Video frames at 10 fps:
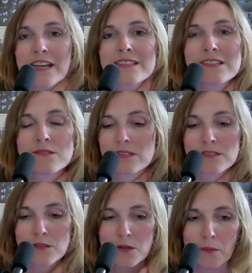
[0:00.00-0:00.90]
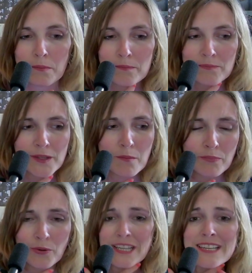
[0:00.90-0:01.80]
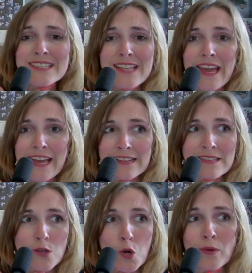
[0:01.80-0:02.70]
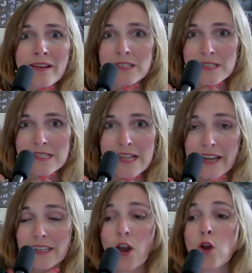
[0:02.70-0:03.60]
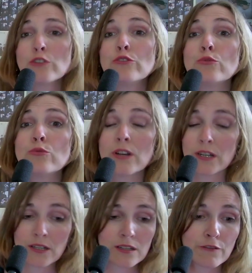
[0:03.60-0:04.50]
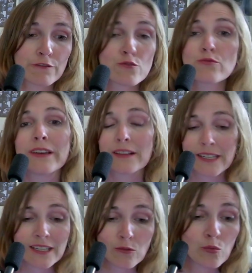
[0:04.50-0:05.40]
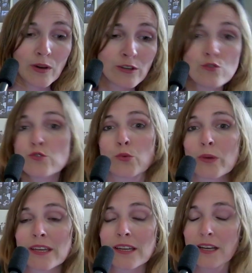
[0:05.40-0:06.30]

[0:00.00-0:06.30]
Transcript: As he's putting his hands around his neck, are you for real? Like, uh, what are you doing?